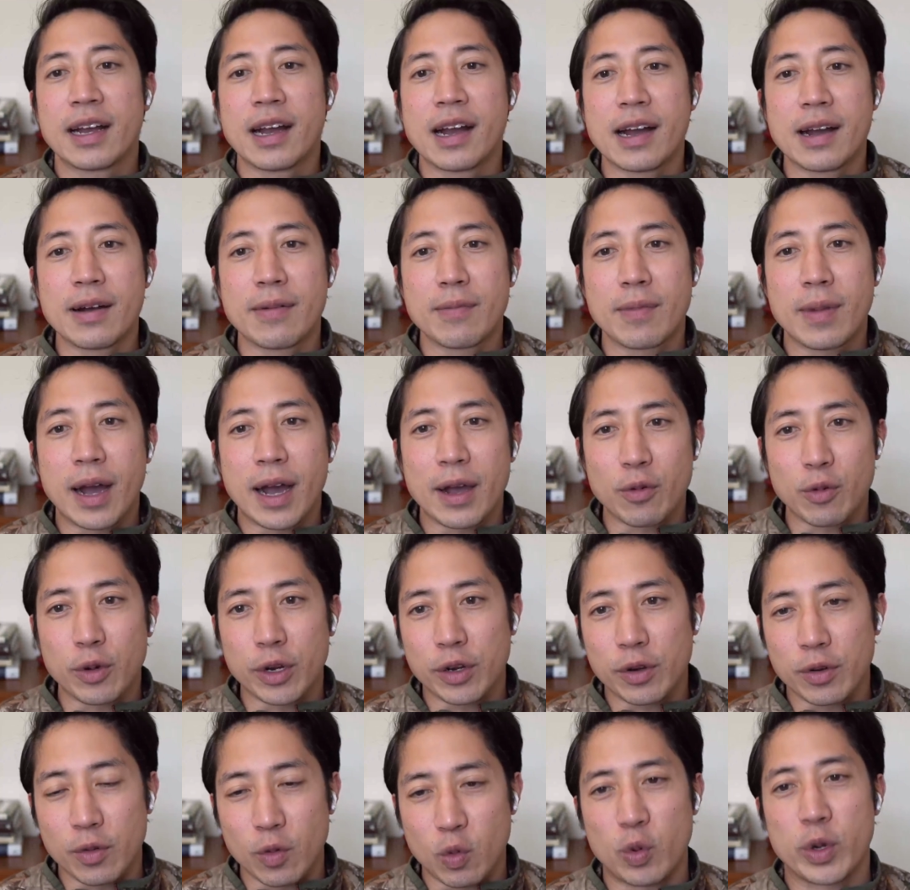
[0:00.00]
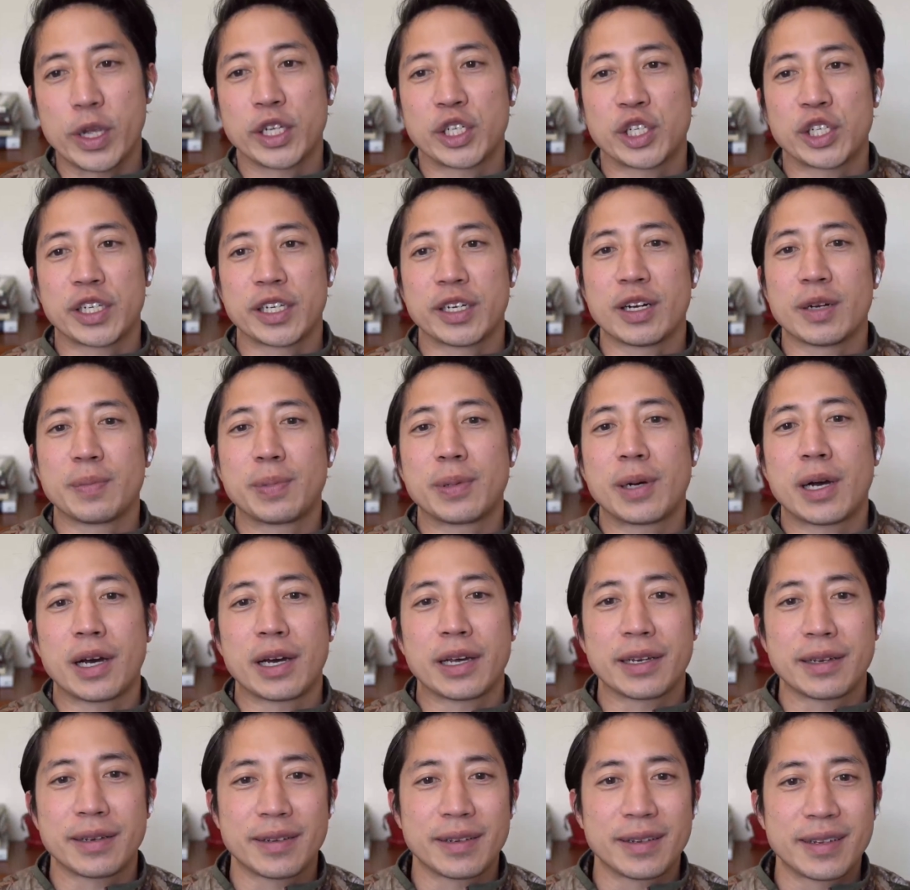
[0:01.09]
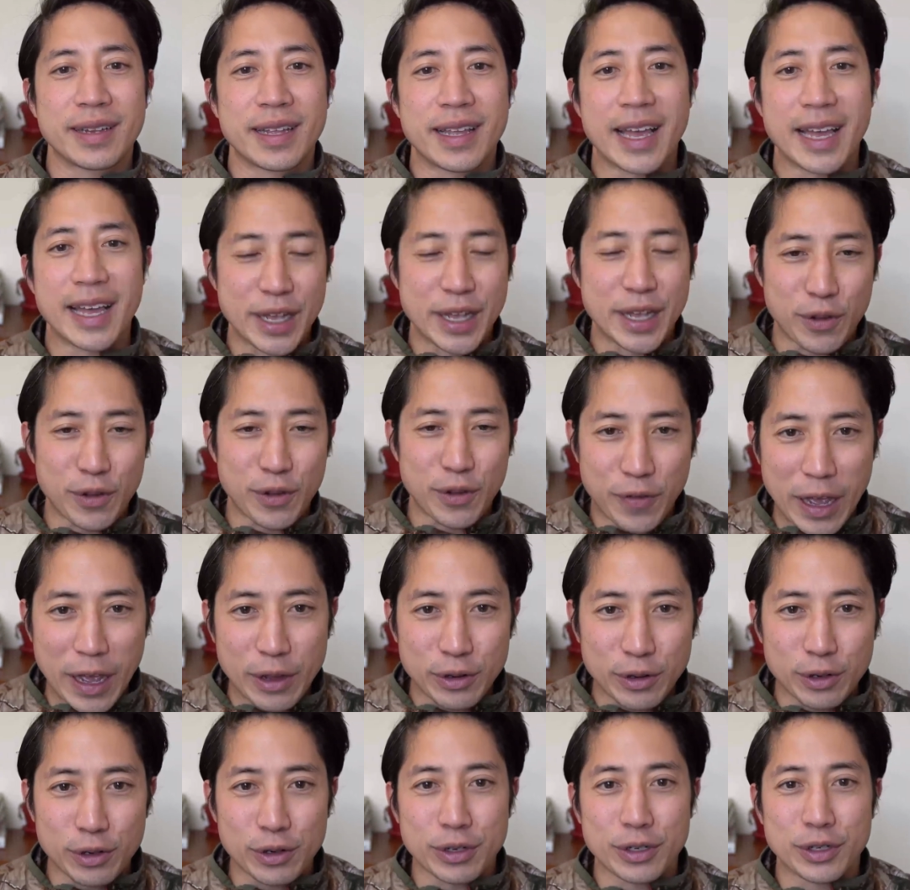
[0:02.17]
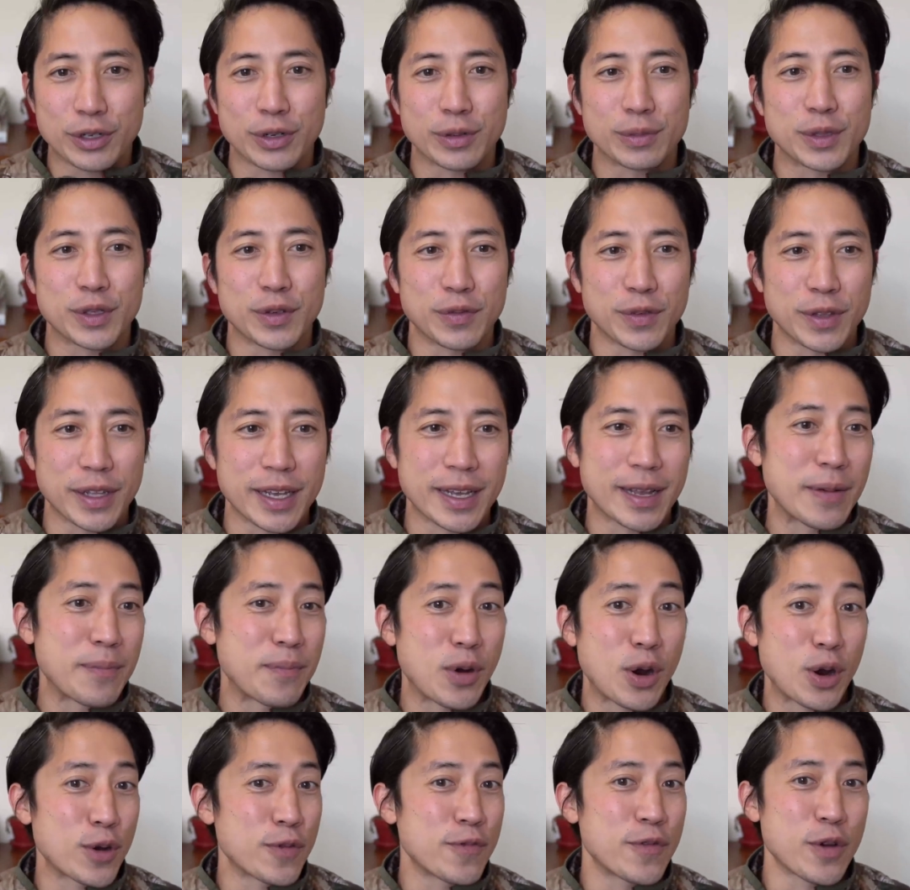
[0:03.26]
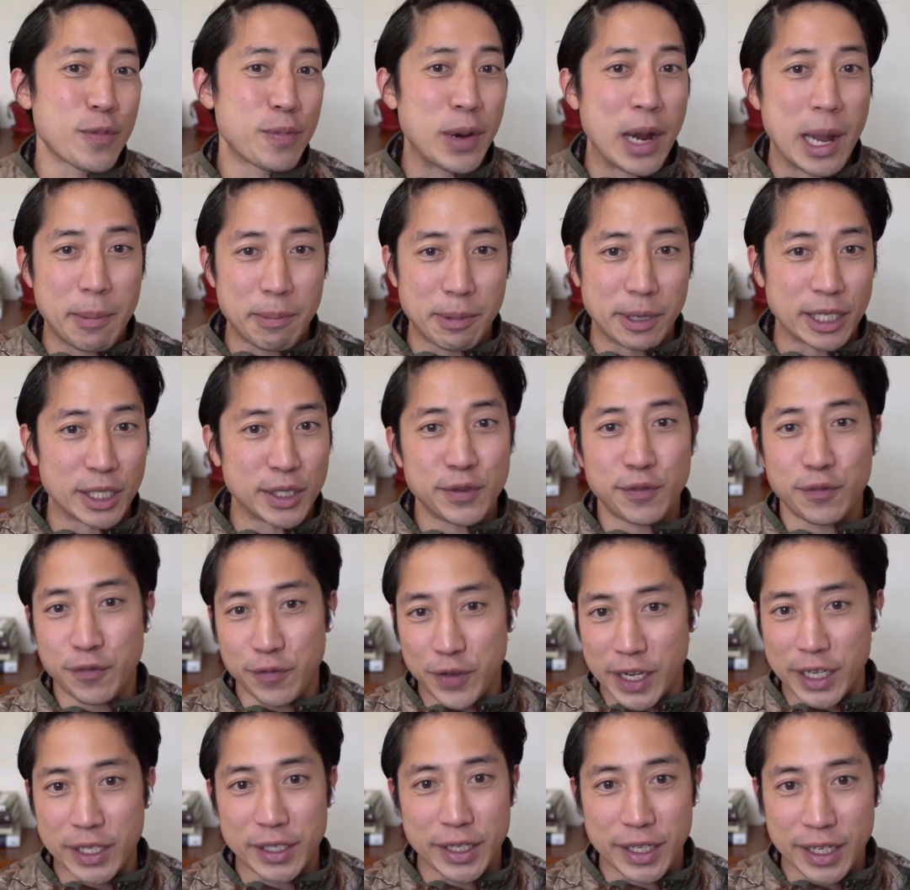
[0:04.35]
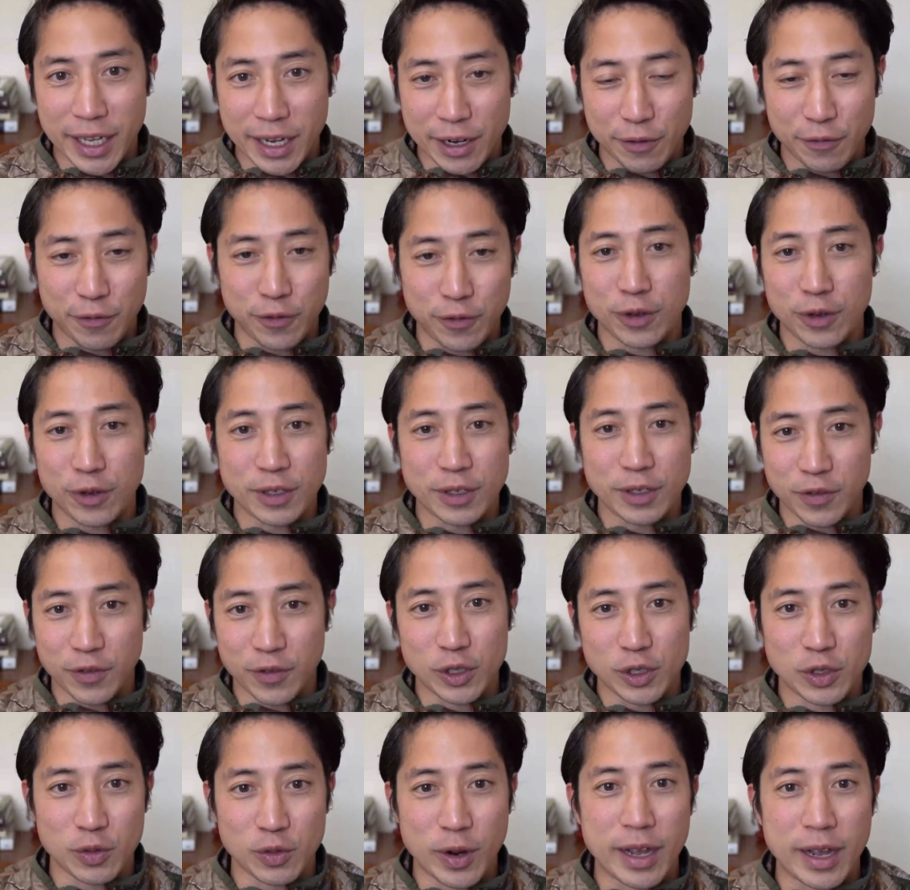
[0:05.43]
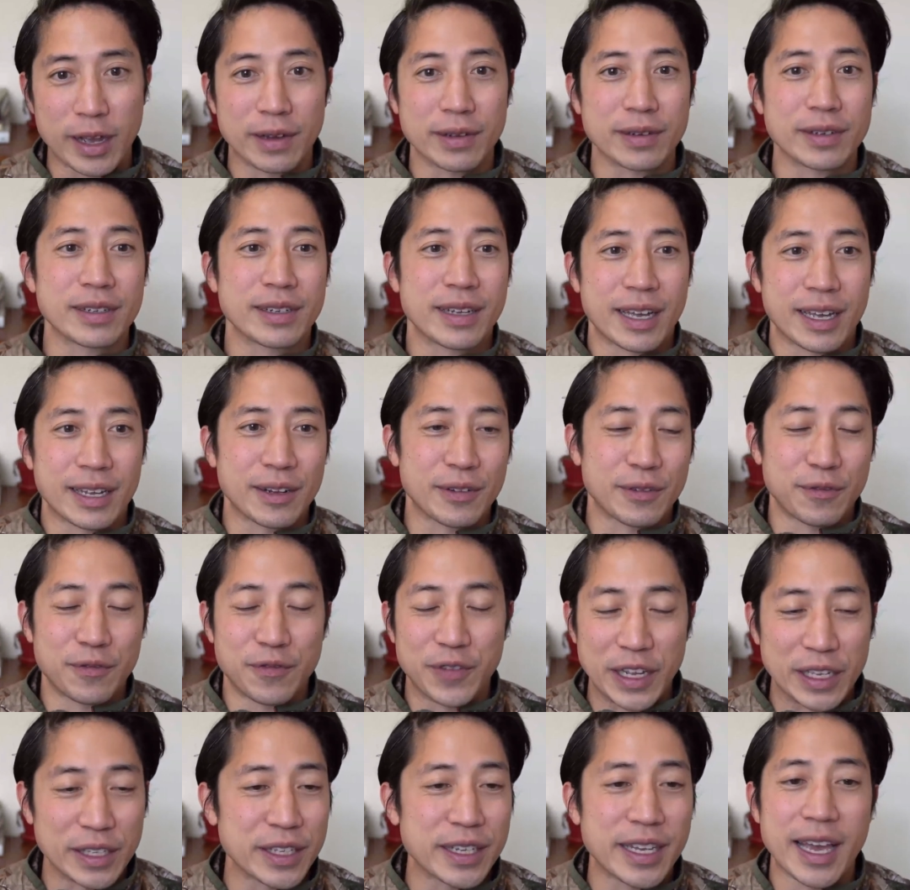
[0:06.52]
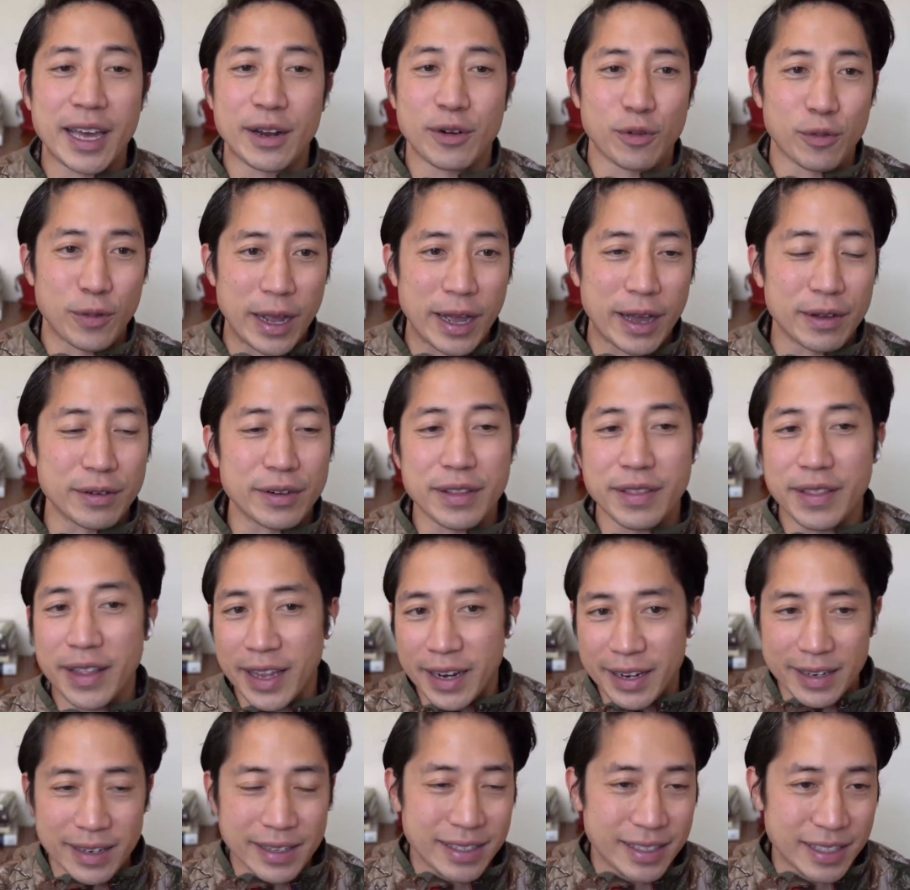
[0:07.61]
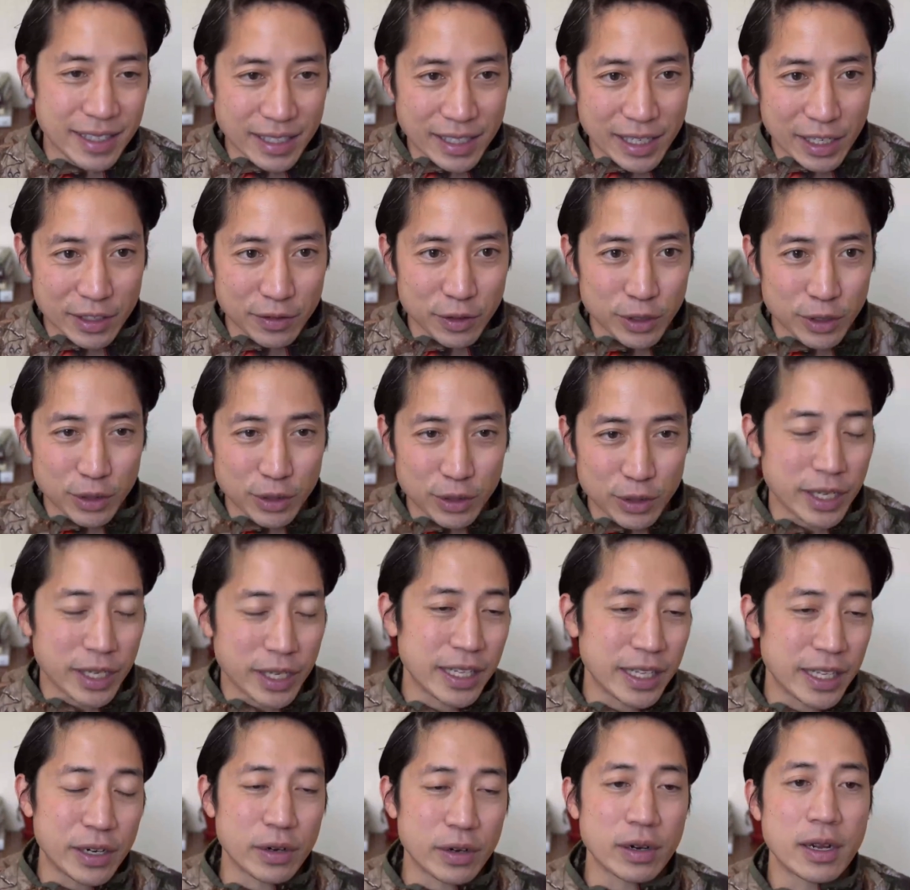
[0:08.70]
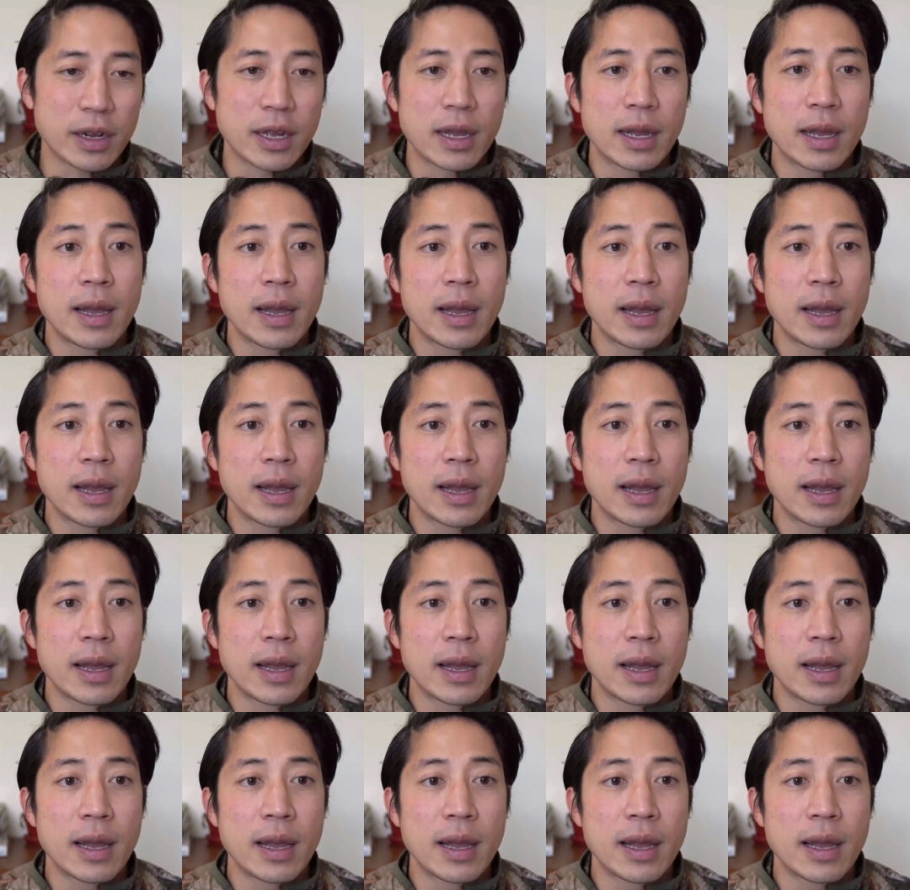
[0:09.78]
I wouldn't wish it upon any other founder in terms of like part of your prep is failing at a first round, at failing at a round and then successfully doing it later.